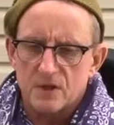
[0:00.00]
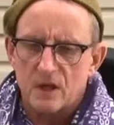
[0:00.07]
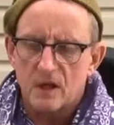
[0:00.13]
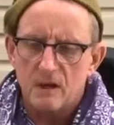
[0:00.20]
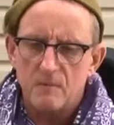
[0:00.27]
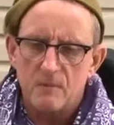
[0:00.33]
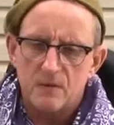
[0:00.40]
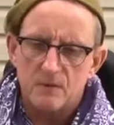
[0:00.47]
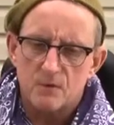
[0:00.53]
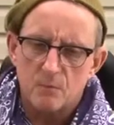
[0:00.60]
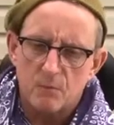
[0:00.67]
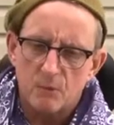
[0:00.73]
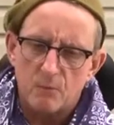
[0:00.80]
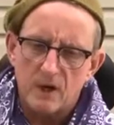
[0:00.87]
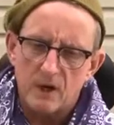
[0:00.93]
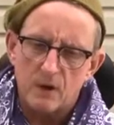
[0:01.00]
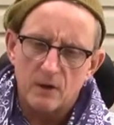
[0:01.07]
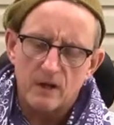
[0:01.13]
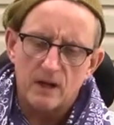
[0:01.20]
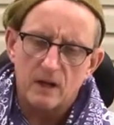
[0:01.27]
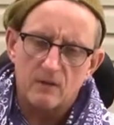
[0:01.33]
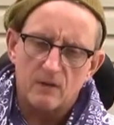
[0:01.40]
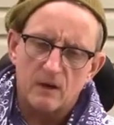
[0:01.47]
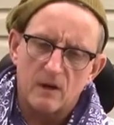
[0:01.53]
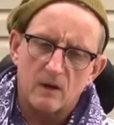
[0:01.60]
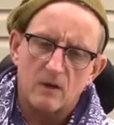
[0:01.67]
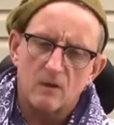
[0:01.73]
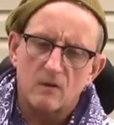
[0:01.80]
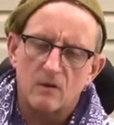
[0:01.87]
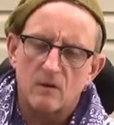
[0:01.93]
time to prepare to get
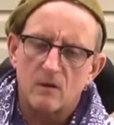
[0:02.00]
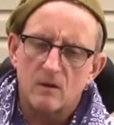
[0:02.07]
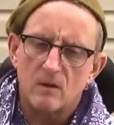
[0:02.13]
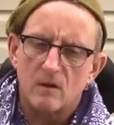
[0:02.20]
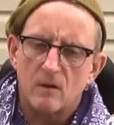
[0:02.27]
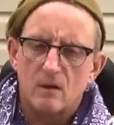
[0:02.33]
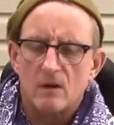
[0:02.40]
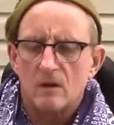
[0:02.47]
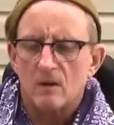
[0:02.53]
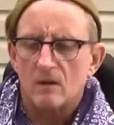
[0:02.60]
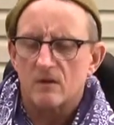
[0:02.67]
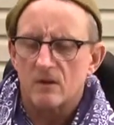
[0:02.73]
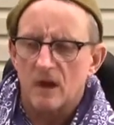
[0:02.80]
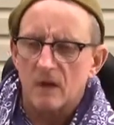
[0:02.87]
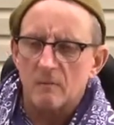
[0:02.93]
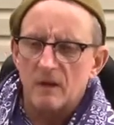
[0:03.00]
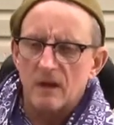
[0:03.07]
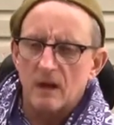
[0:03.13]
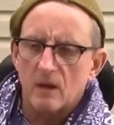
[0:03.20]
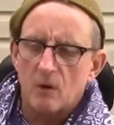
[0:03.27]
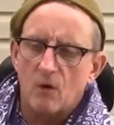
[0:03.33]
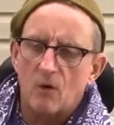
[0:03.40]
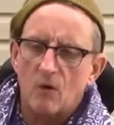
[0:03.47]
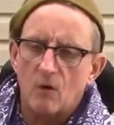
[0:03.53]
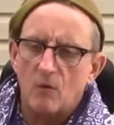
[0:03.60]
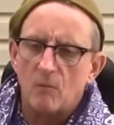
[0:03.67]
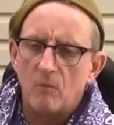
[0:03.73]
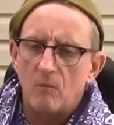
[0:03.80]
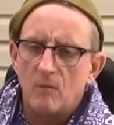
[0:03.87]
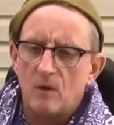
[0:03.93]
there, the time to get
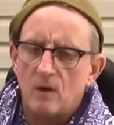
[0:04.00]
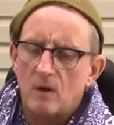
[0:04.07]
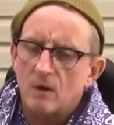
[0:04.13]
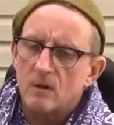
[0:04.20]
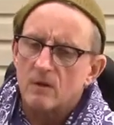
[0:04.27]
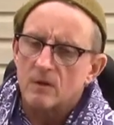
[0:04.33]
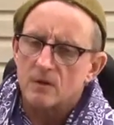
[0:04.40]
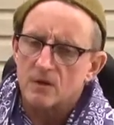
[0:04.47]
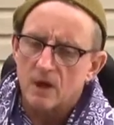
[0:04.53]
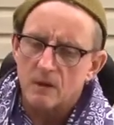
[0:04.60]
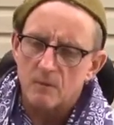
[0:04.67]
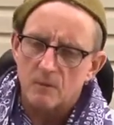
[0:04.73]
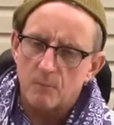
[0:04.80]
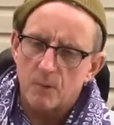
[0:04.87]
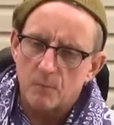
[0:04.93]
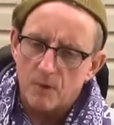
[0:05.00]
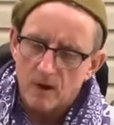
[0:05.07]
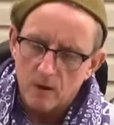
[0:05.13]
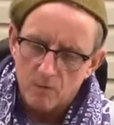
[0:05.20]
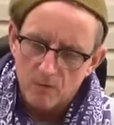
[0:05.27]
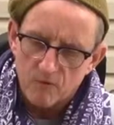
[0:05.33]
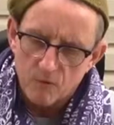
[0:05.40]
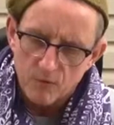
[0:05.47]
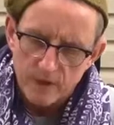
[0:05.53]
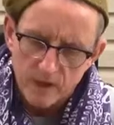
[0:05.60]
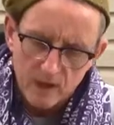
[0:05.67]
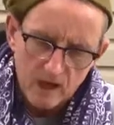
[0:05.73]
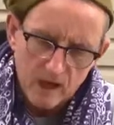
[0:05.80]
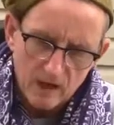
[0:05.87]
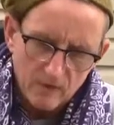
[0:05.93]
home, the time to prepare before
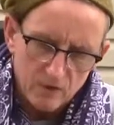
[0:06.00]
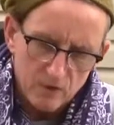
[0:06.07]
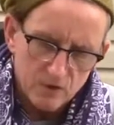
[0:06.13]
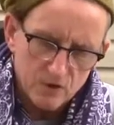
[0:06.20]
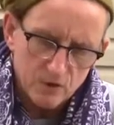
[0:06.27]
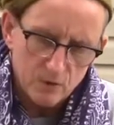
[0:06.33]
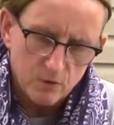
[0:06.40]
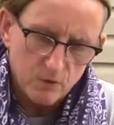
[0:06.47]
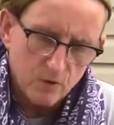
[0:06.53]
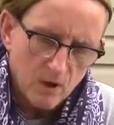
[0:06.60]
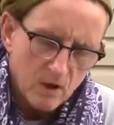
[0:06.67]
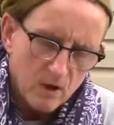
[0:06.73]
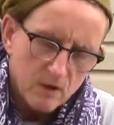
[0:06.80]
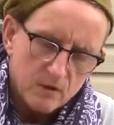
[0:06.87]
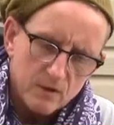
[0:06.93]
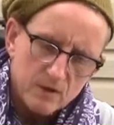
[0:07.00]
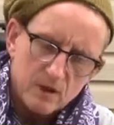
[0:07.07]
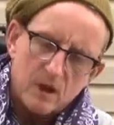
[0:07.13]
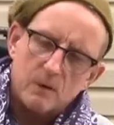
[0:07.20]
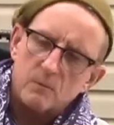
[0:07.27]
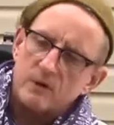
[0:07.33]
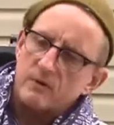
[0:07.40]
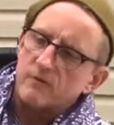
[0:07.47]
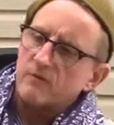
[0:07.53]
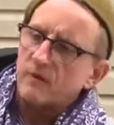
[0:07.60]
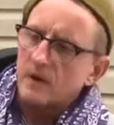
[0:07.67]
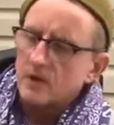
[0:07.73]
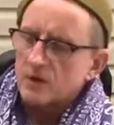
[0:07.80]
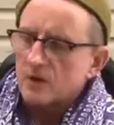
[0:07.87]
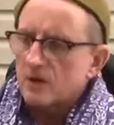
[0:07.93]
you got in the suit, the time when you
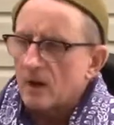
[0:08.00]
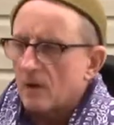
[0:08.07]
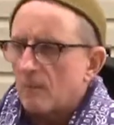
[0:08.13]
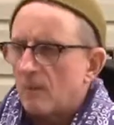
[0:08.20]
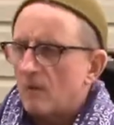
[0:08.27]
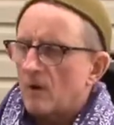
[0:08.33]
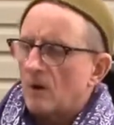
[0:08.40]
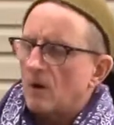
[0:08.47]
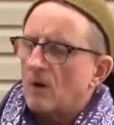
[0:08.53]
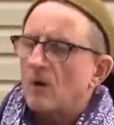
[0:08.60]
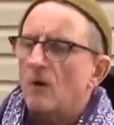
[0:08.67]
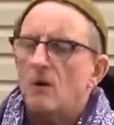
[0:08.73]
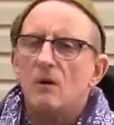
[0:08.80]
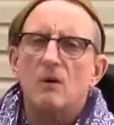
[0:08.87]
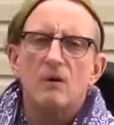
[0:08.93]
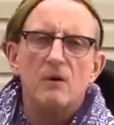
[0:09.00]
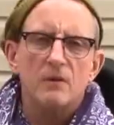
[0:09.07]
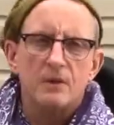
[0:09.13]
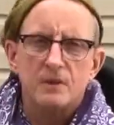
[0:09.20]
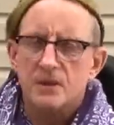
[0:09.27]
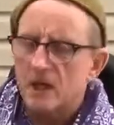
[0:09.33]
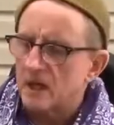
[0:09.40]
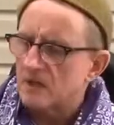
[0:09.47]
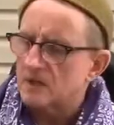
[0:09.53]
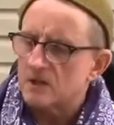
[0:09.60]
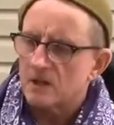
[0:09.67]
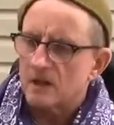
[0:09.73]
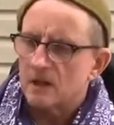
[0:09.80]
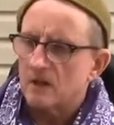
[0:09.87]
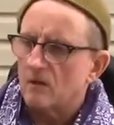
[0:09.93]
finished up, all the
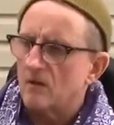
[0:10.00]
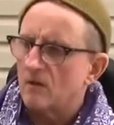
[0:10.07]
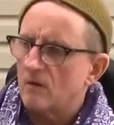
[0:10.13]
testing,